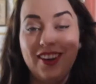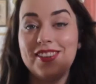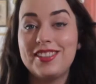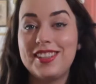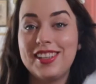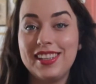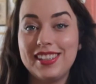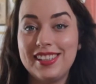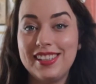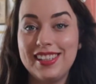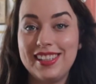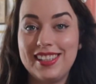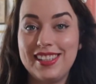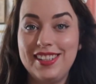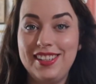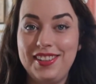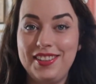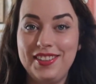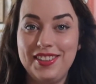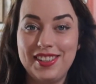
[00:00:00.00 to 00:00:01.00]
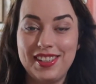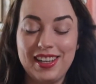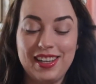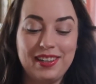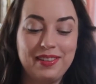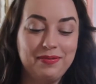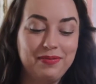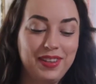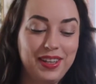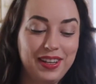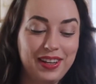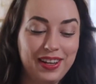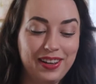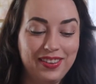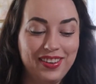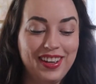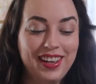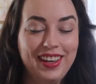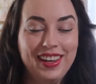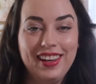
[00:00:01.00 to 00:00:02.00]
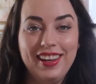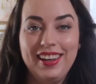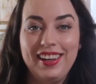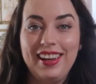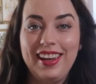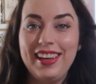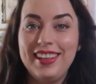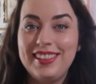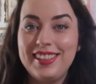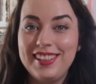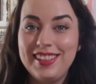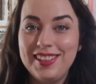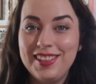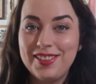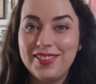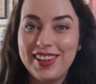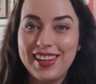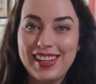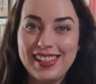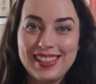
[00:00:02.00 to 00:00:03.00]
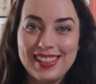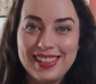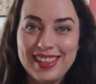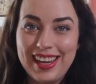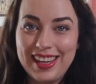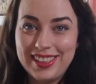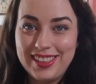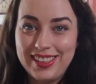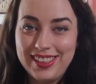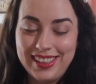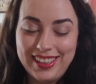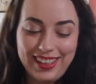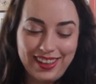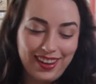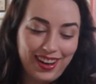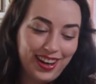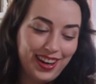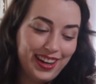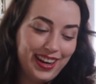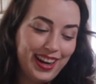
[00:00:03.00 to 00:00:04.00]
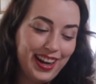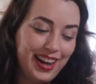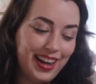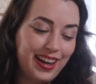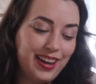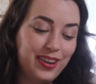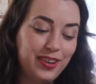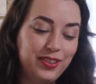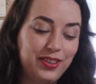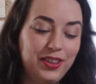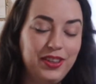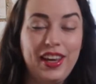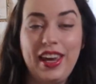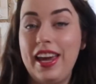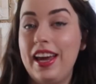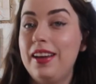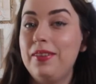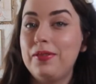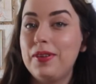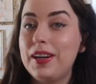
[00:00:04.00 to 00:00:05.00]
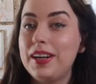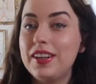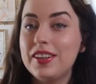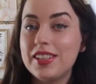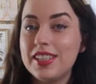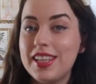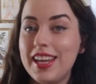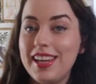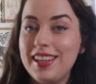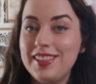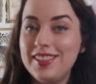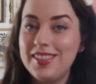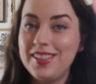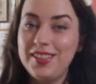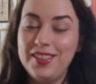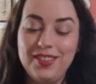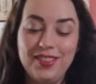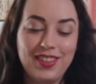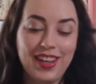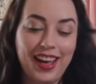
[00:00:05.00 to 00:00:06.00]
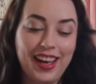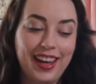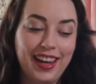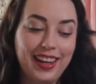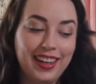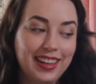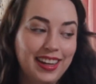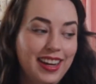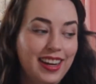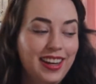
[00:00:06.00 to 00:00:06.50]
also get to listen to some, 1820s lecturing on how you can't wear your stays too tight,